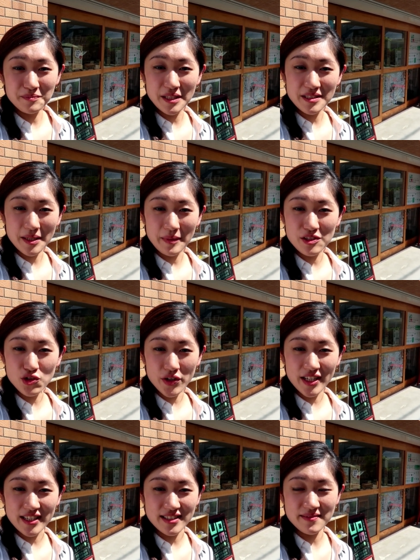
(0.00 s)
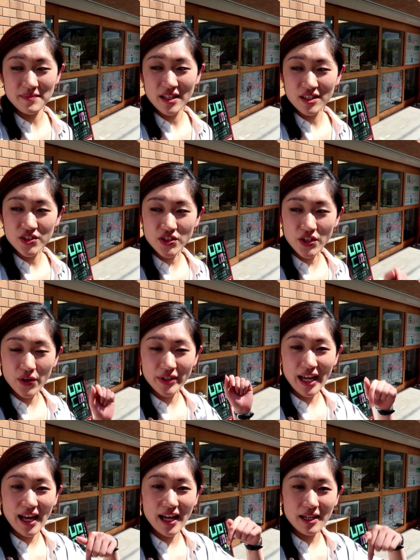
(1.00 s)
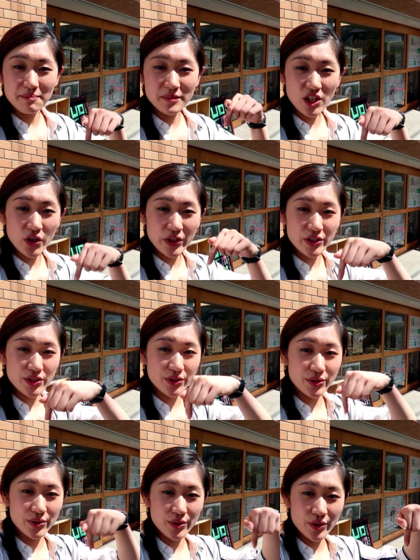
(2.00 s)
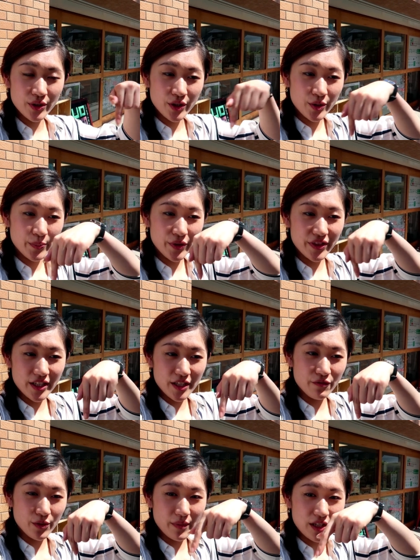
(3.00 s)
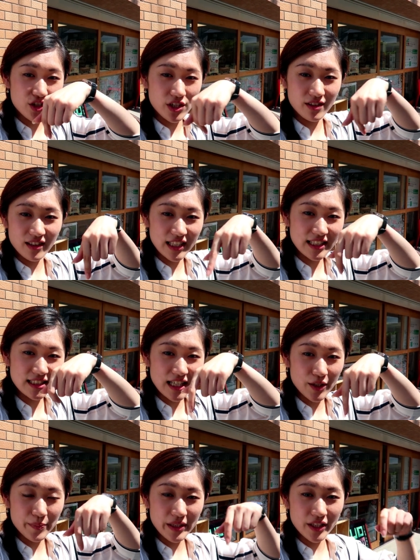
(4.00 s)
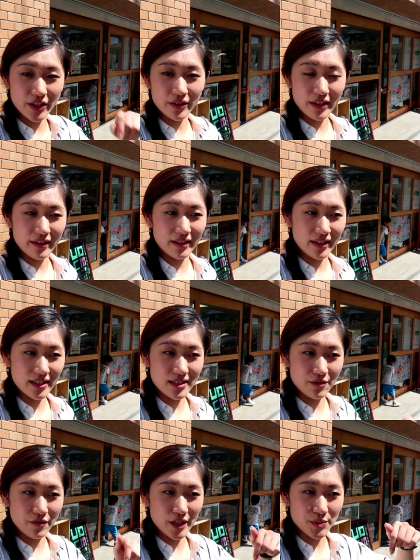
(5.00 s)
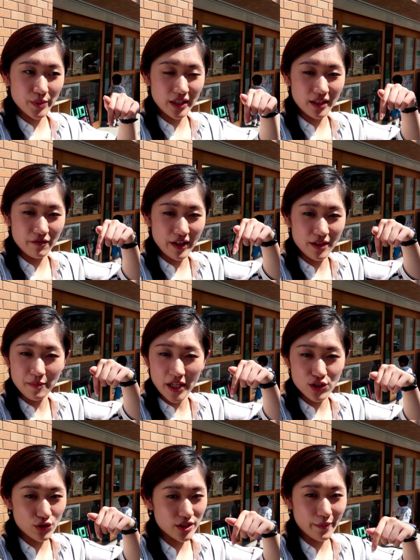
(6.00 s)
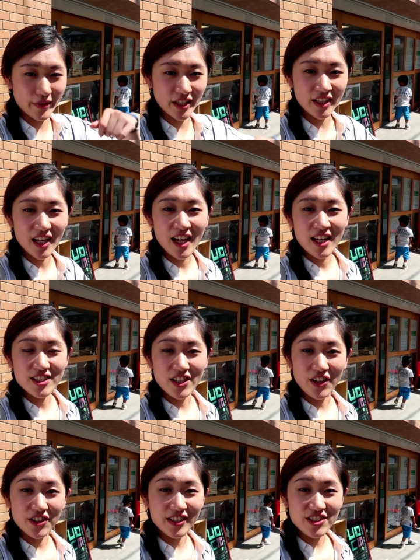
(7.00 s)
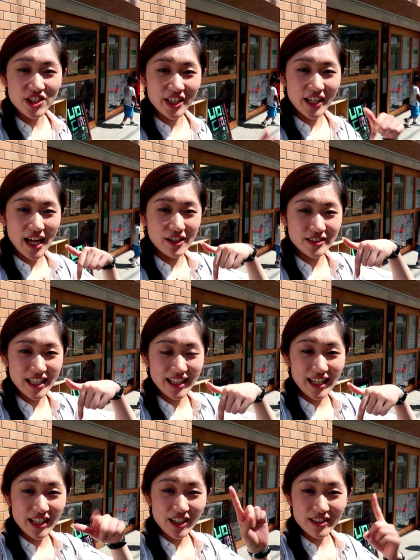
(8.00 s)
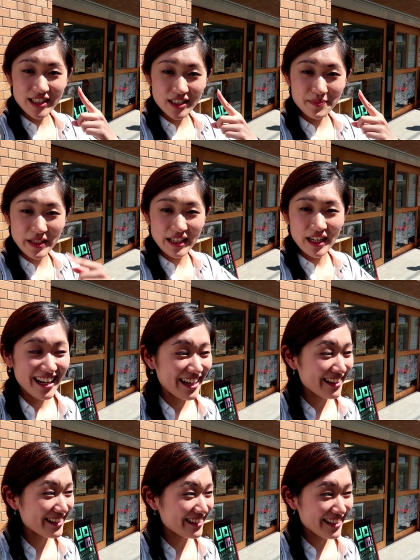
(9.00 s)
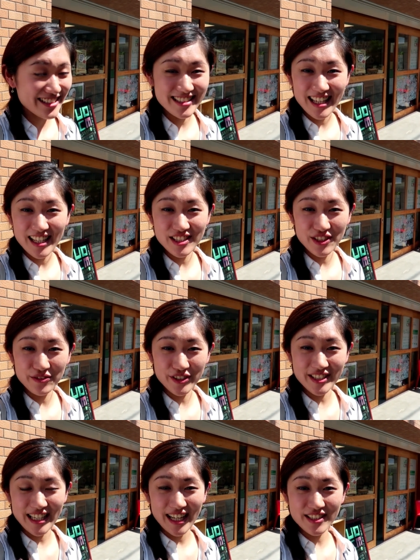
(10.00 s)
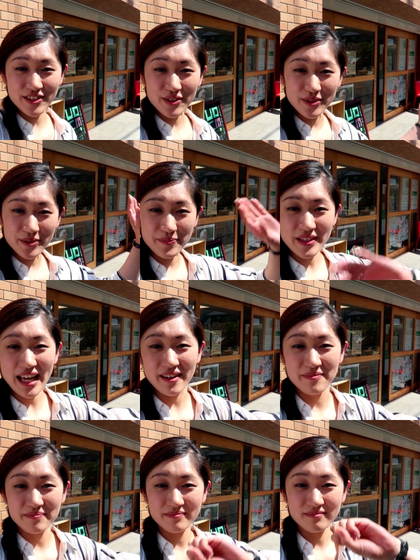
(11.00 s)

please come and join us so yeah I'm going to put the information link down below. I think it's a Facebook event page or something. So you can check it out and then contact me. I guess that's all for today. So yeah,